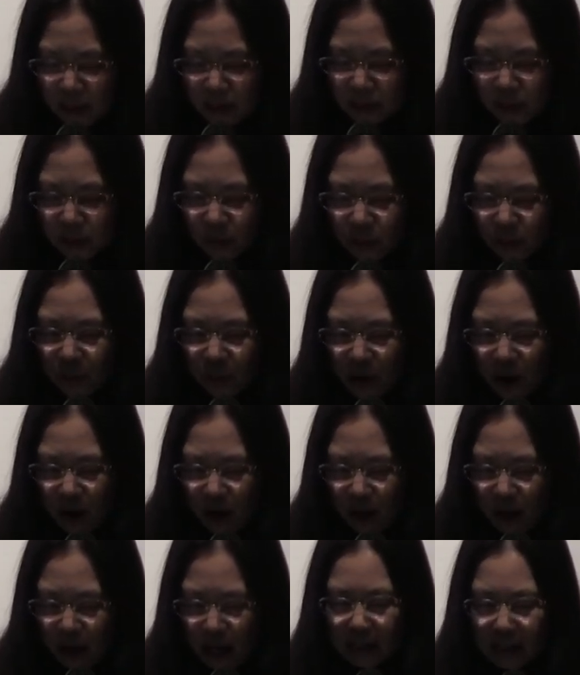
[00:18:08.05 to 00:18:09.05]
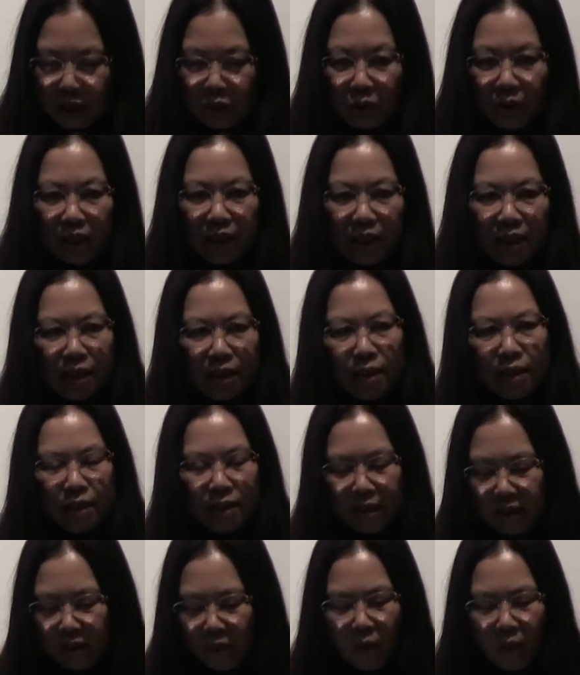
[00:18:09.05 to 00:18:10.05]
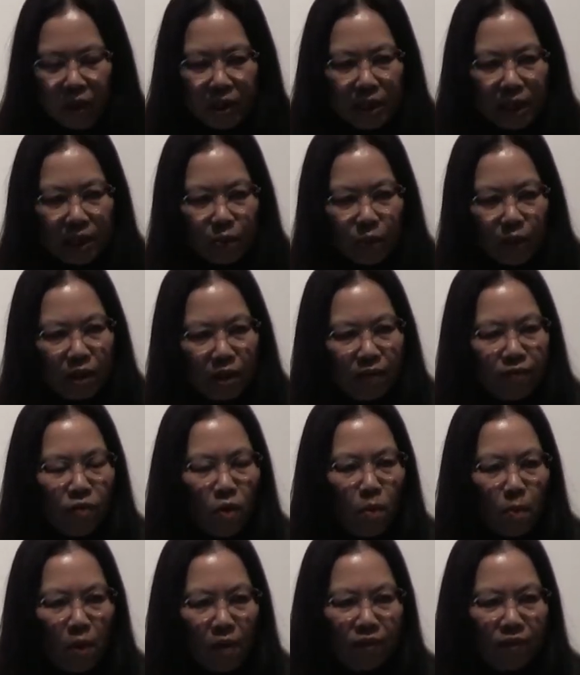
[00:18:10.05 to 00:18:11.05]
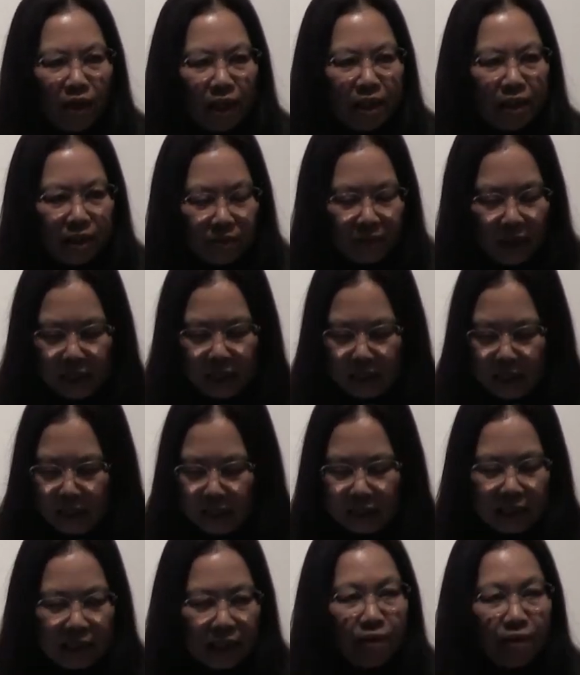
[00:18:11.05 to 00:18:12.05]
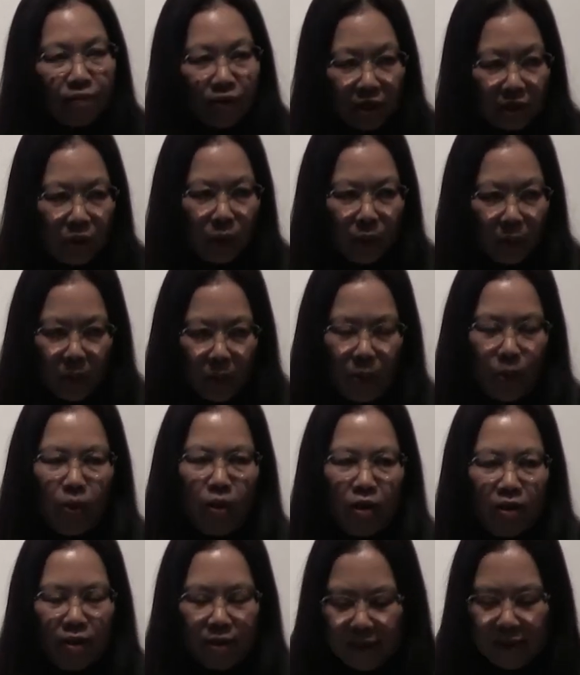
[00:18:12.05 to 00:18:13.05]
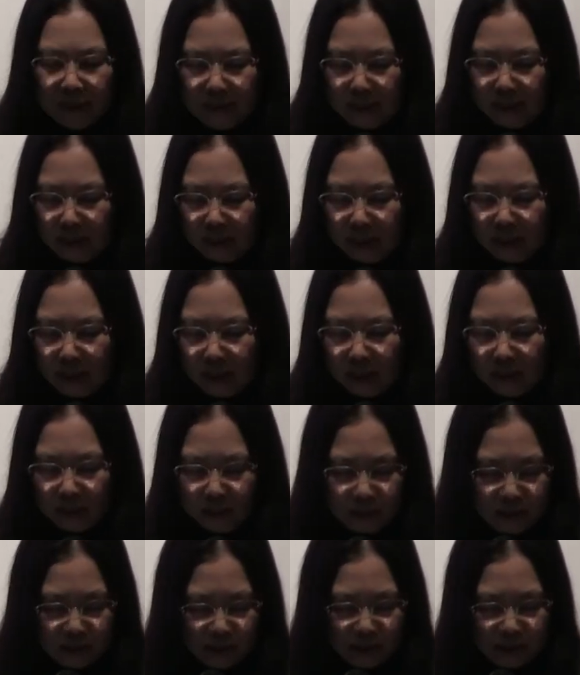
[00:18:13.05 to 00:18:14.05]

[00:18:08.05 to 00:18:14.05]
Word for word: you are actually working with a form of indirectness, even though the